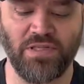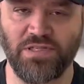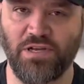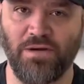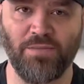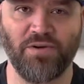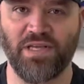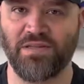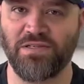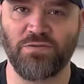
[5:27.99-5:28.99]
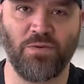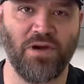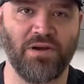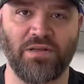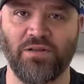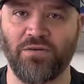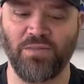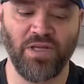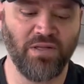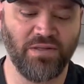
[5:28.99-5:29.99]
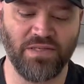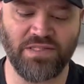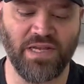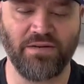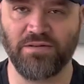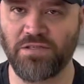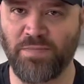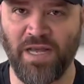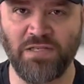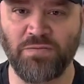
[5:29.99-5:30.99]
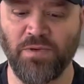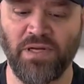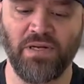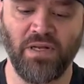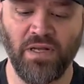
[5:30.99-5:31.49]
this combo kit, this wiring loom, this anchor, this bounce spread.